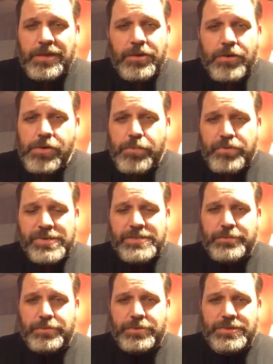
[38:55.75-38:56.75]
You don't know
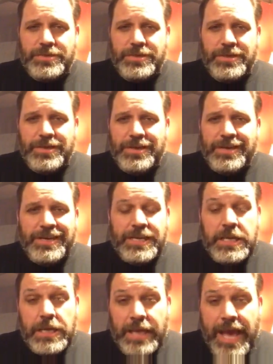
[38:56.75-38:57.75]
principles.
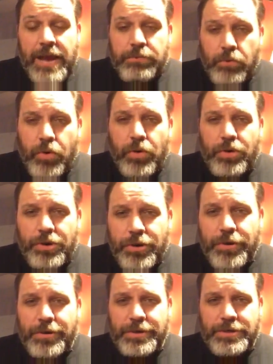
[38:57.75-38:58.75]
And you lack moral
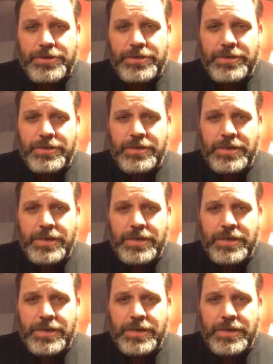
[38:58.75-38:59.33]
courage.